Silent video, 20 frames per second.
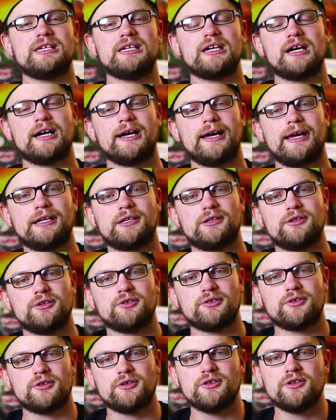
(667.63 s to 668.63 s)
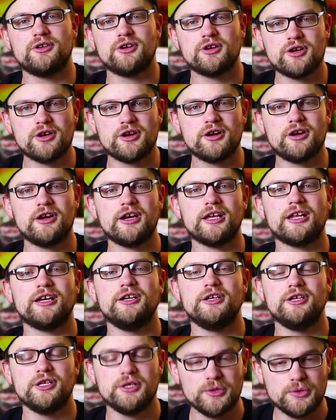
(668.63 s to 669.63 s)
behind on your nerd
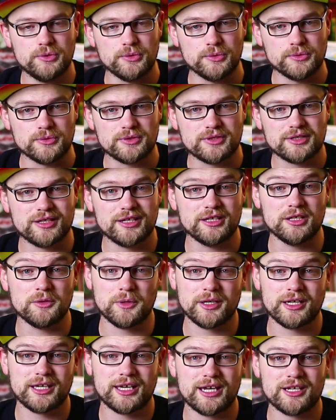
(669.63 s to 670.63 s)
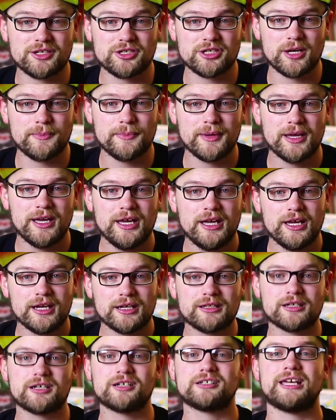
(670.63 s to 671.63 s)
news and you want to catch up,
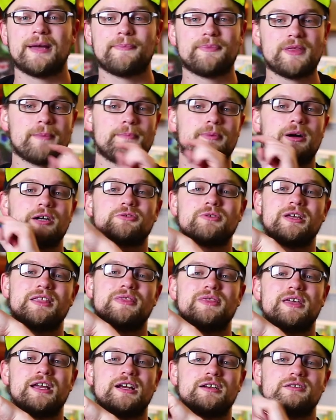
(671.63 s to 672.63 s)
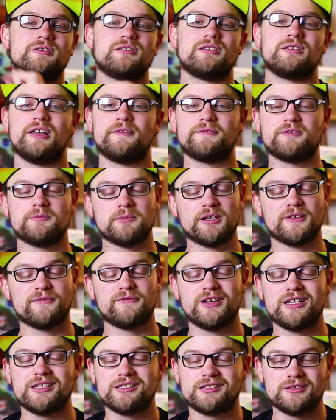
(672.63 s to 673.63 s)
click or tap that box right there to the left of my
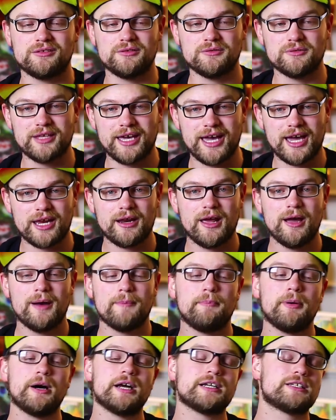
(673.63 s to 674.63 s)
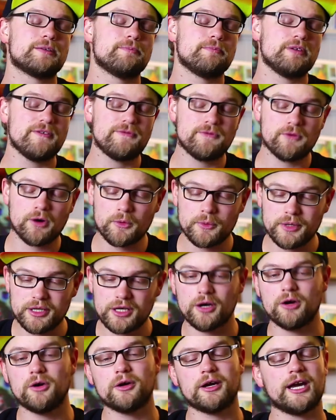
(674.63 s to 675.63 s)
face to do that. But before we
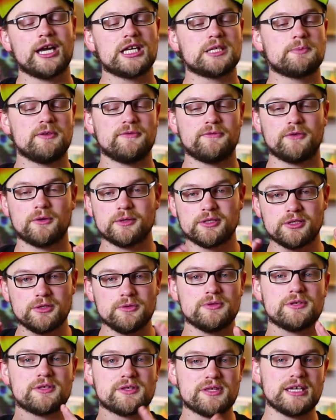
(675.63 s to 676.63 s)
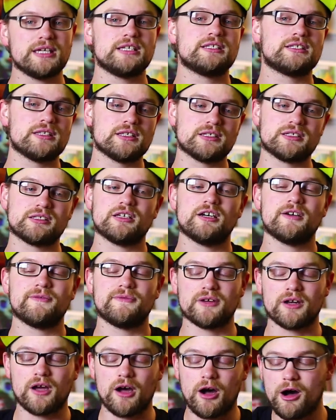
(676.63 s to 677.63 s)
go, guys, before we do the things and the
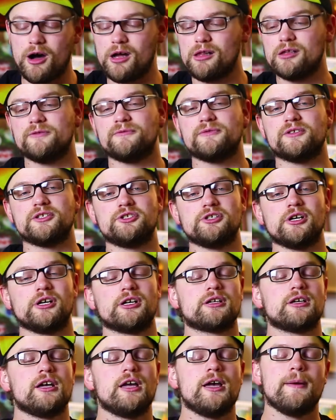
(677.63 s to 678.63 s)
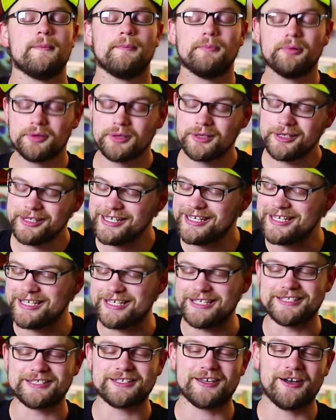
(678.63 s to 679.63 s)
stuff and all of the junk,
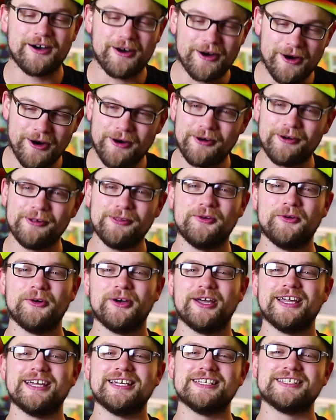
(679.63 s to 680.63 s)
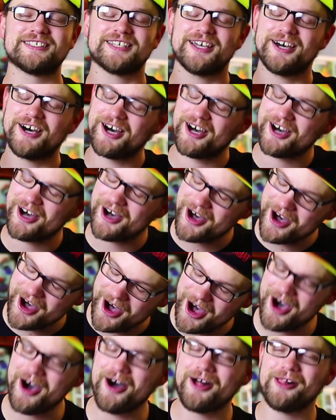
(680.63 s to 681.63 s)
please always,
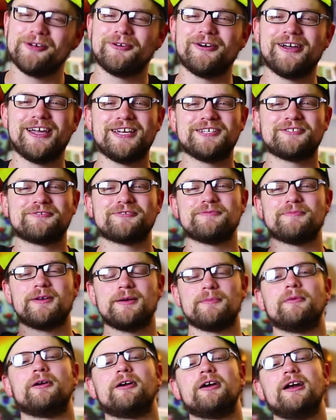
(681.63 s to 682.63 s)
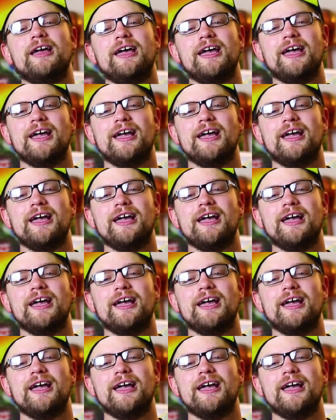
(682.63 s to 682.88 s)
always remember